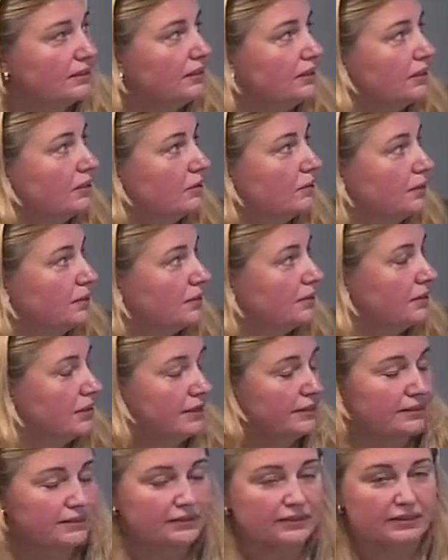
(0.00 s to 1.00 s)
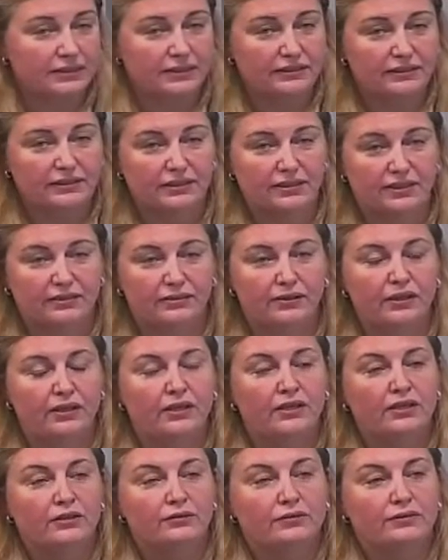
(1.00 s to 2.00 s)
almost 90 years ago,
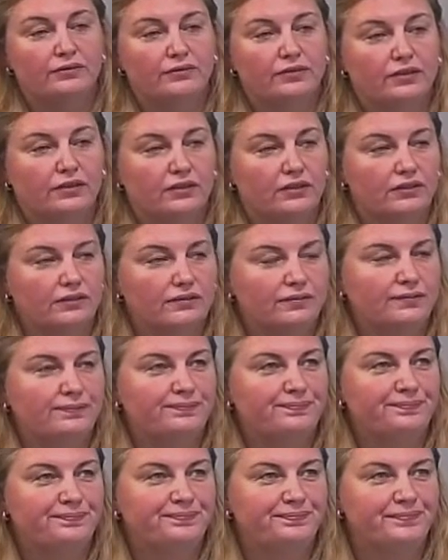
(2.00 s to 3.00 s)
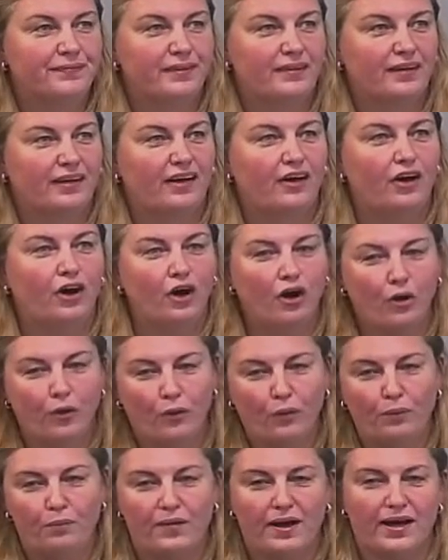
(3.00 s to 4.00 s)
we've got a
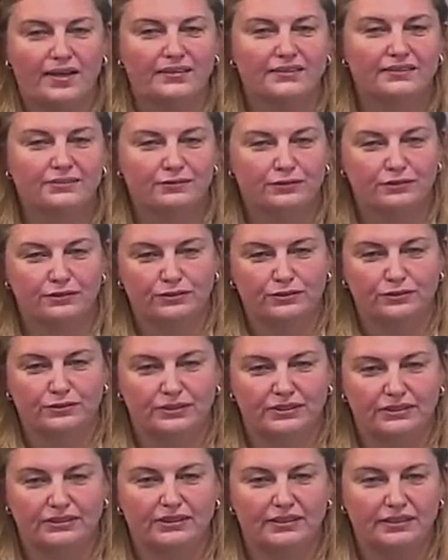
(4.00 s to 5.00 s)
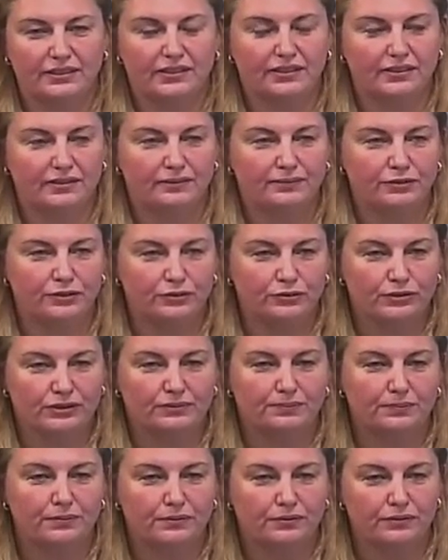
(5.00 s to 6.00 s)
whole mass of
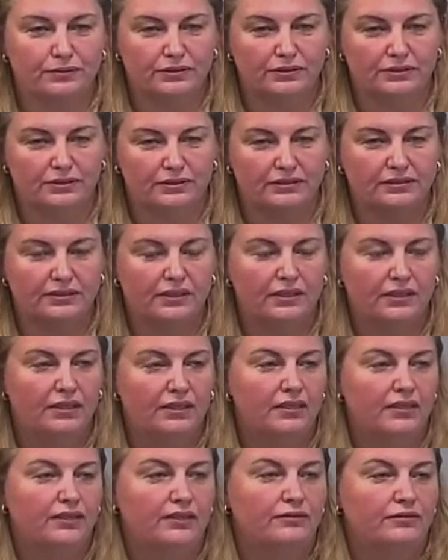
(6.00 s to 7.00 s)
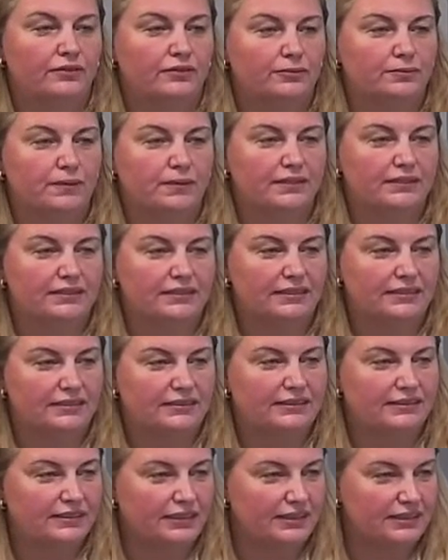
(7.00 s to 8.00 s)
jurisprudence which basically
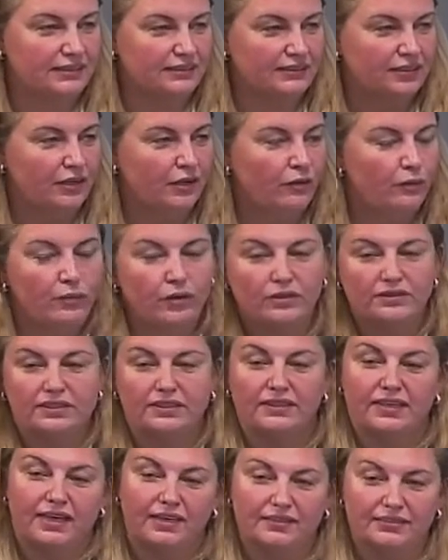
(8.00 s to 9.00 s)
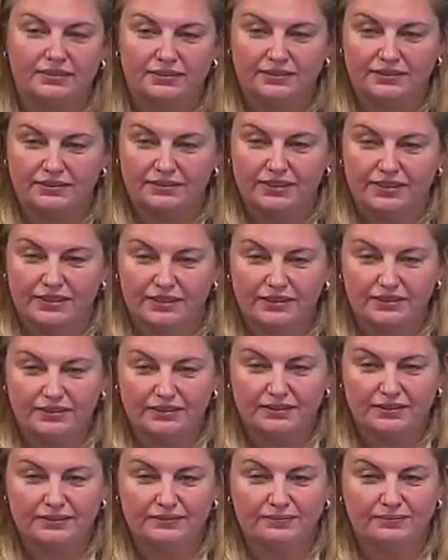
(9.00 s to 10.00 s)
says what an accident
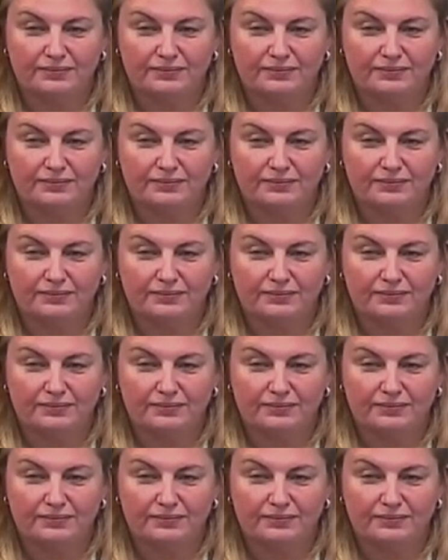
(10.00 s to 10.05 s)
is